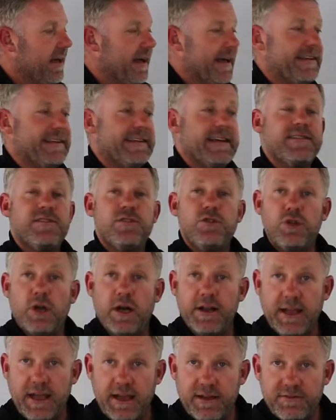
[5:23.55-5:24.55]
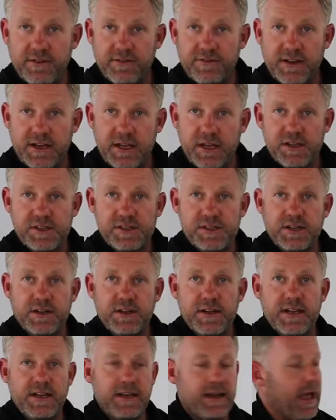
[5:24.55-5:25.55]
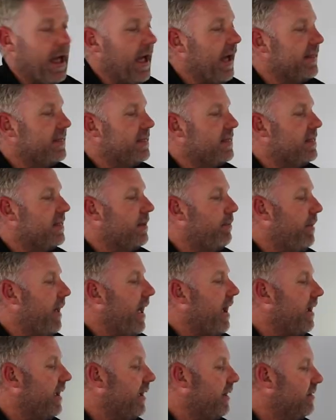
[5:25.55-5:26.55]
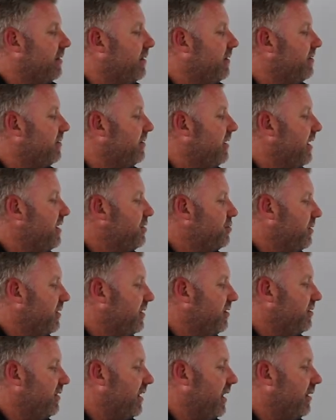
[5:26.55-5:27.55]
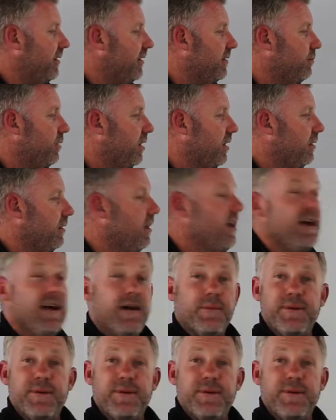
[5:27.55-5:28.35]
It does not have a video screen at the back at this stage or this current model.